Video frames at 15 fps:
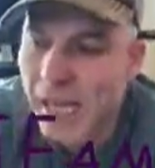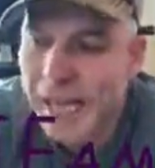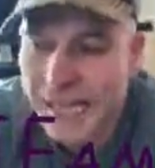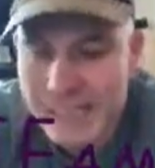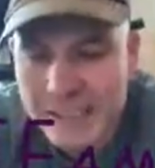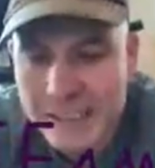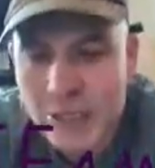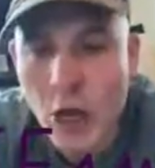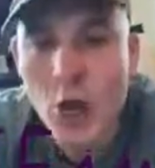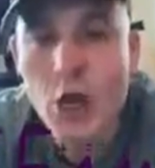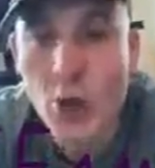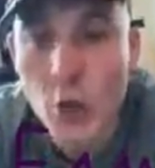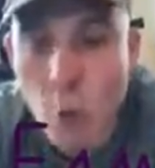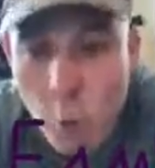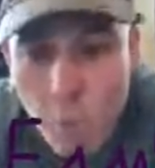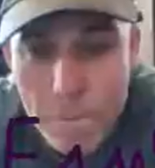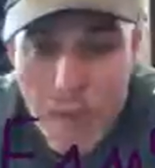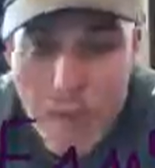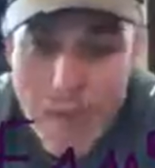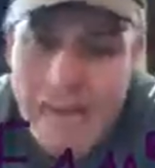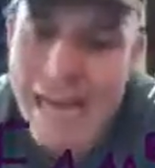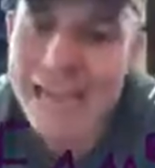is the
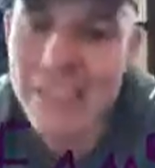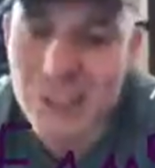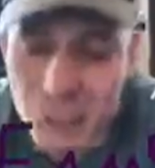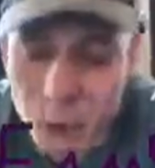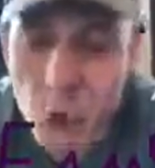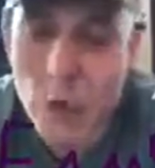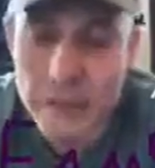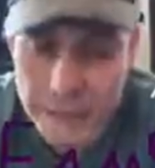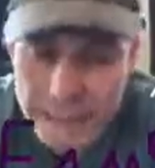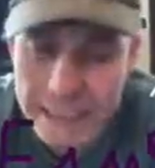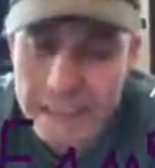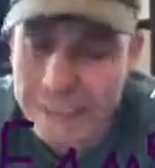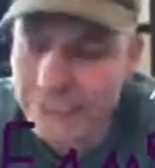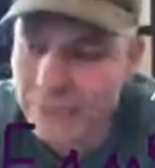Quebec Nordiques,